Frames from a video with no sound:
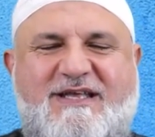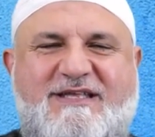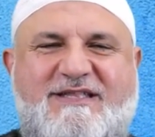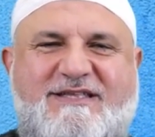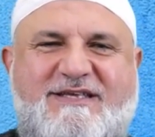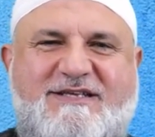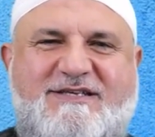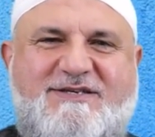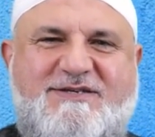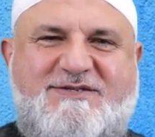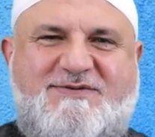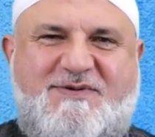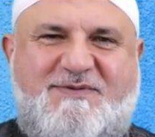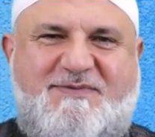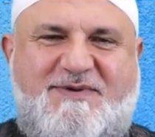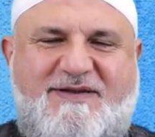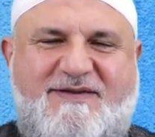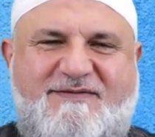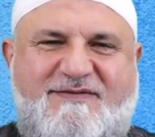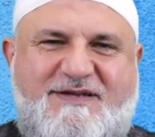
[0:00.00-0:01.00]
teach us what
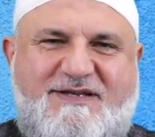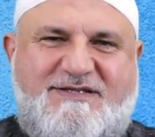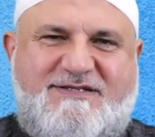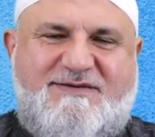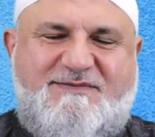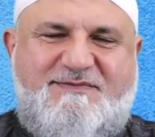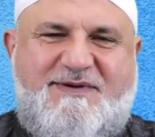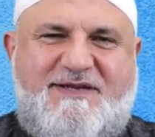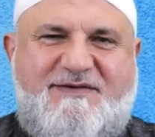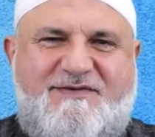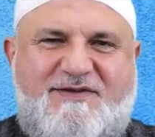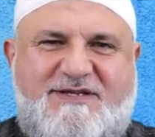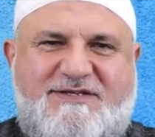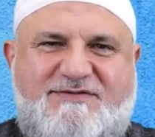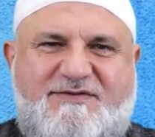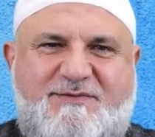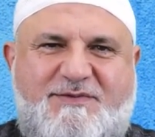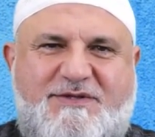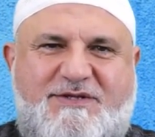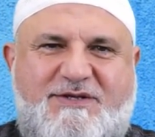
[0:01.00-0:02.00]
benefit us, benefit us
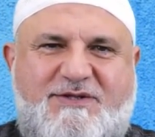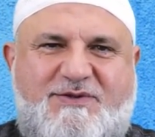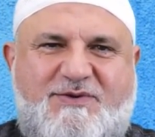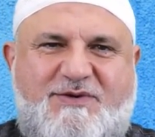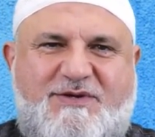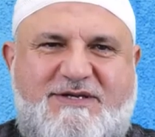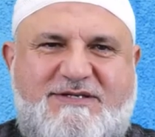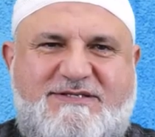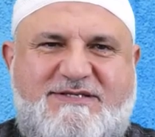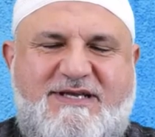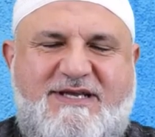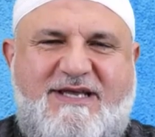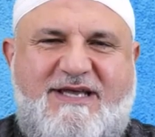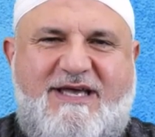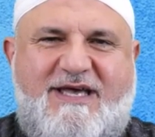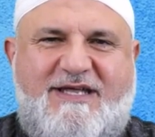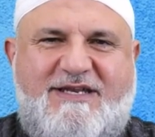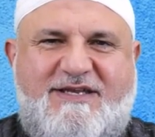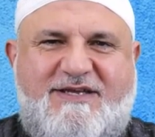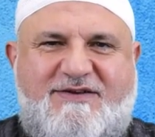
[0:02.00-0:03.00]
from what He taught us,
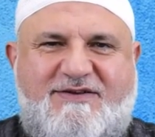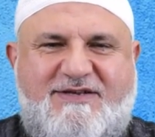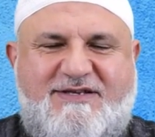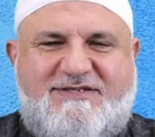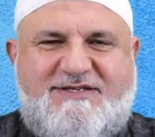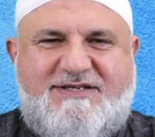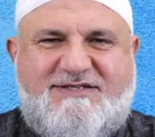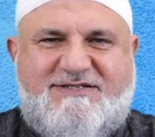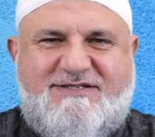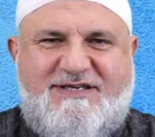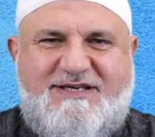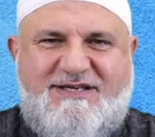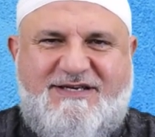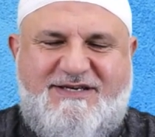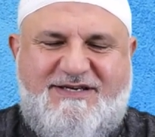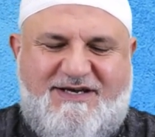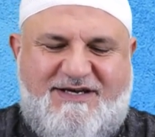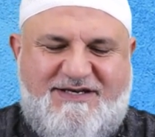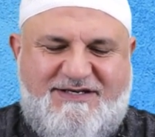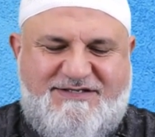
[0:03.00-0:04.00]
and increase us
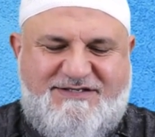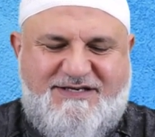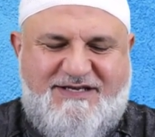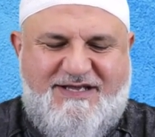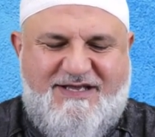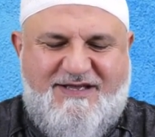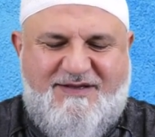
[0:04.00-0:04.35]
in knowledge.